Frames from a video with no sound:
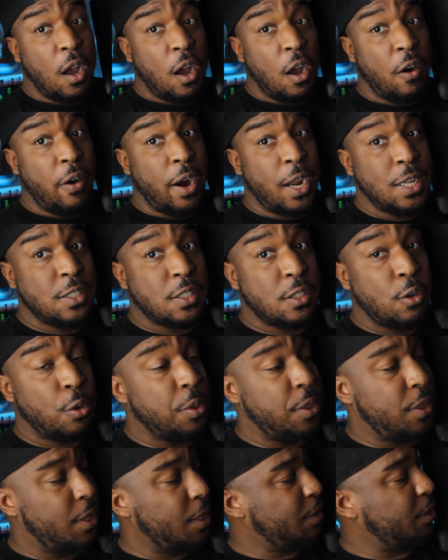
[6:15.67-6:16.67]
All right, so
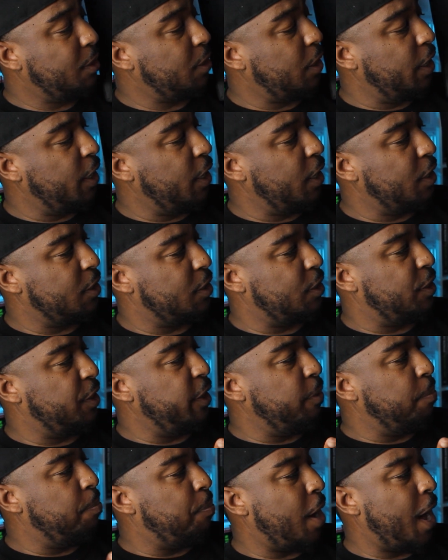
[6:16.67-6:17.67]
this is
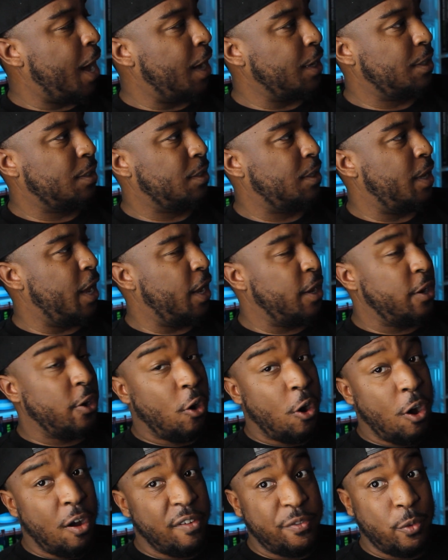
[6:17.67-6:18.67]
the box that
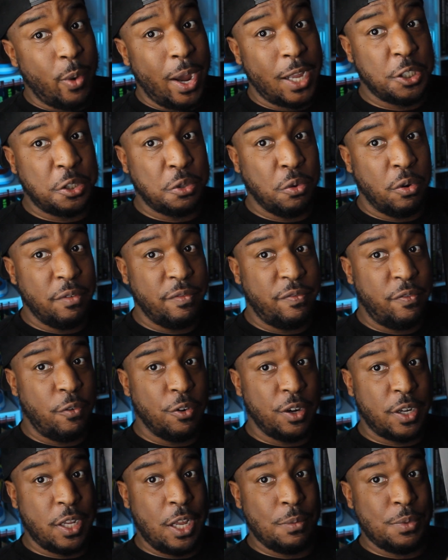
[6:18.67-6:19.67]
your Off-White Jordan
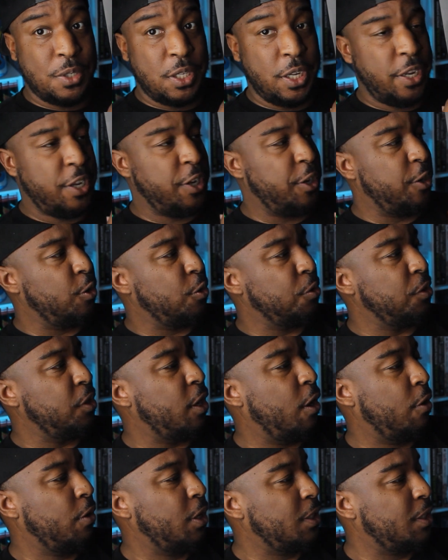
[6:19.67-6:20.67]
4 comes in. You'll
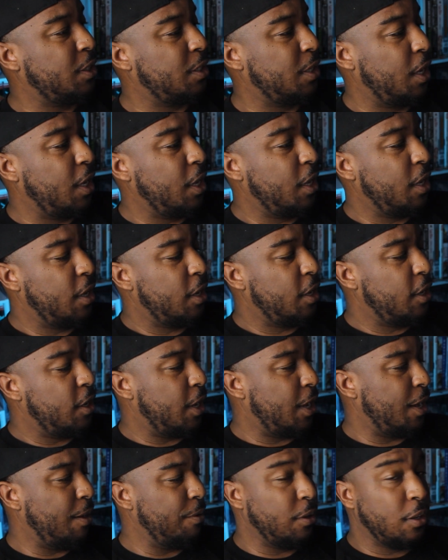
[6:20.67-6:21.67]
notice
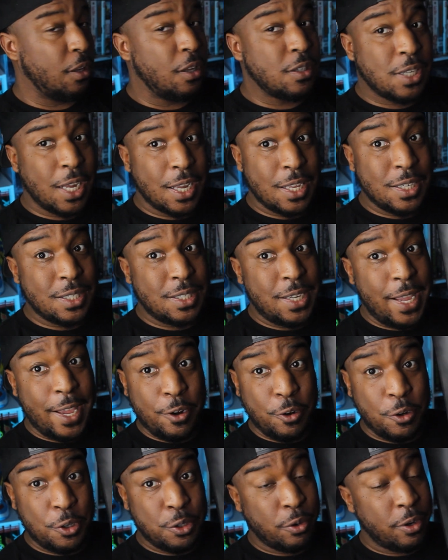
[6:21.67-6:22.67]
it looks like a
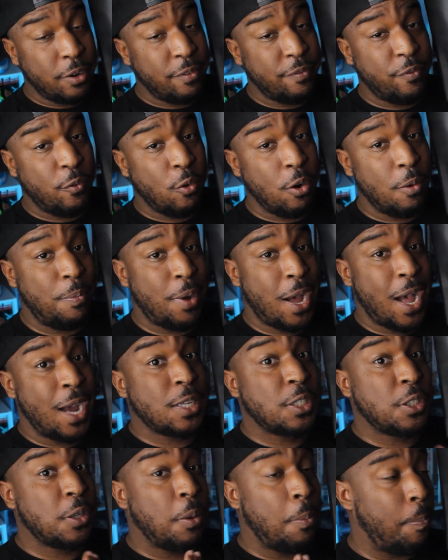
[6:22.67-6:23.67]
standard Jordan 4
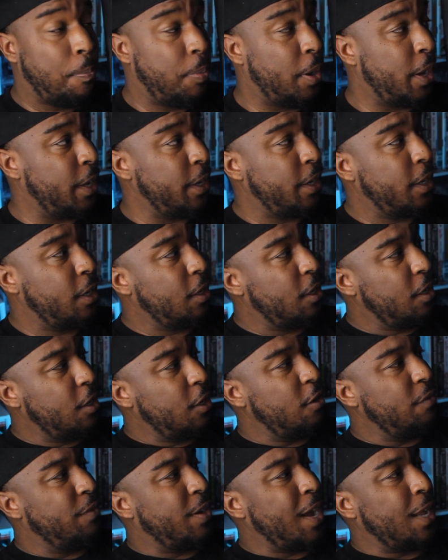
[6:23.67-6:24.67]
box, but
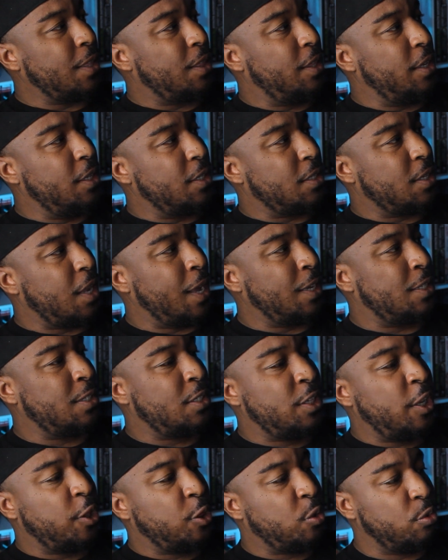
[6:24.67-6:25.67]
you've got these like
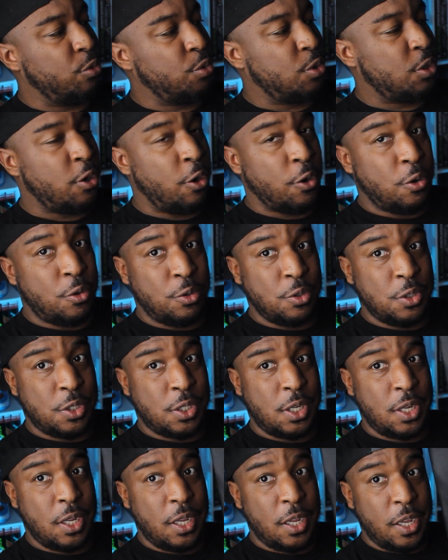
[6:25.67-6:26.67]
see-through
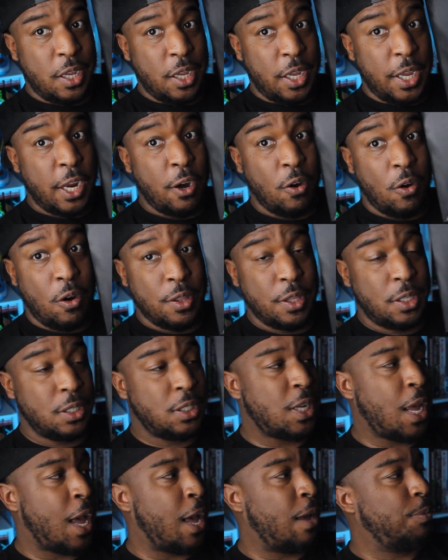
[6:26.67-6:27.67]
circles here on the
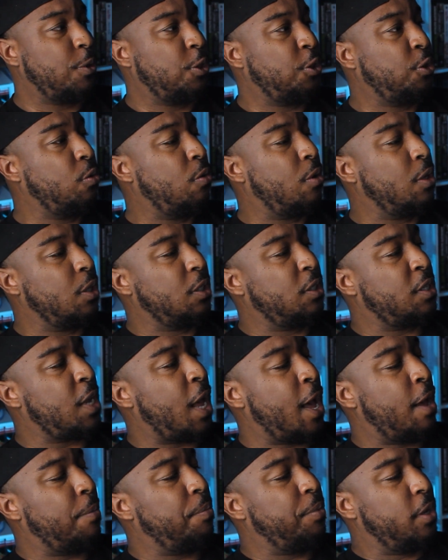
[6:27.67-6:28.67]
top, 2 on the
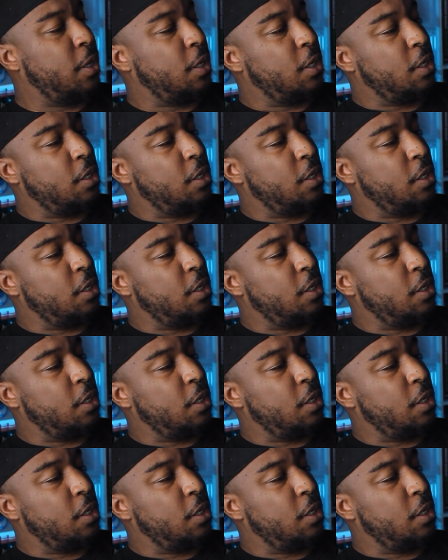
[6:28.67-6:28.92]
top,